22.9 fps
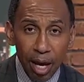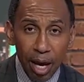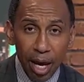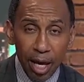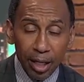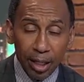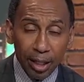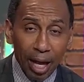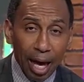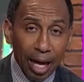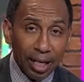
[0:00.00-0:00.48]

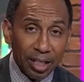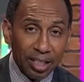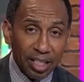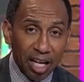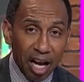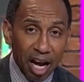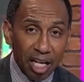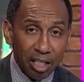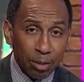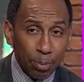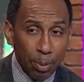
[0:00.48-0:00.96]
And a lot of
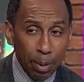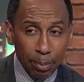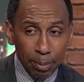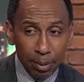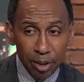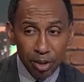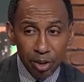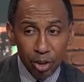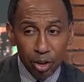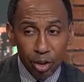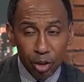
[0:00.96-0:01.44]
times
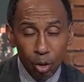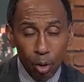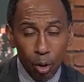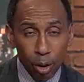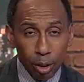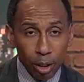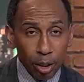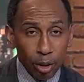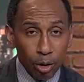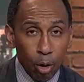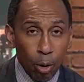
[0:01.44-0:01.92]
people are just
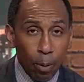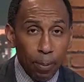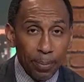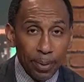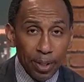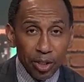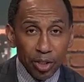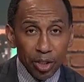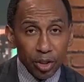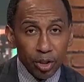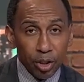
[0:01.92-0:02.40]
talking. Don't
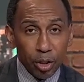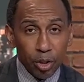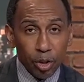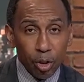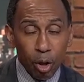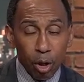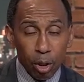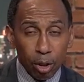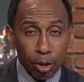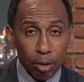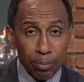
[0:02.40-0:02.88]
be just a
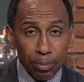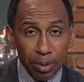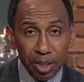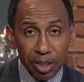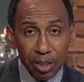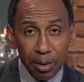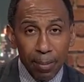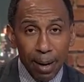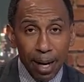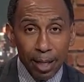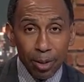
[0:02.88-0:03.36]
talker. Be
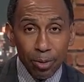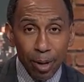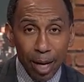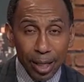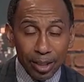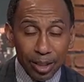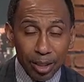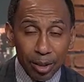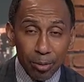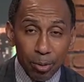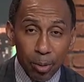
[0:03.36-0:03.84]
somebody who
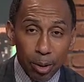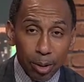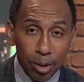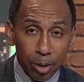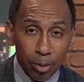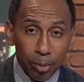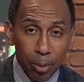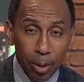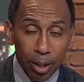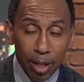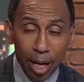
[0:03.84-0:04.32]
actually
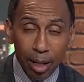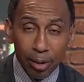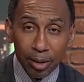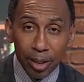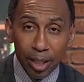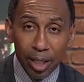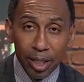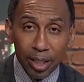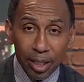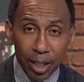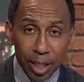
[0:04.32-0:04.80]
went out
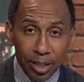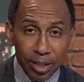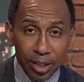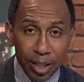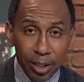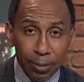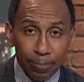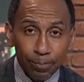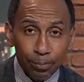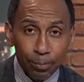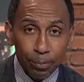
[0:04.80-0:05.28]
there and does
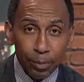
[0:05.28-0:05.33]
it.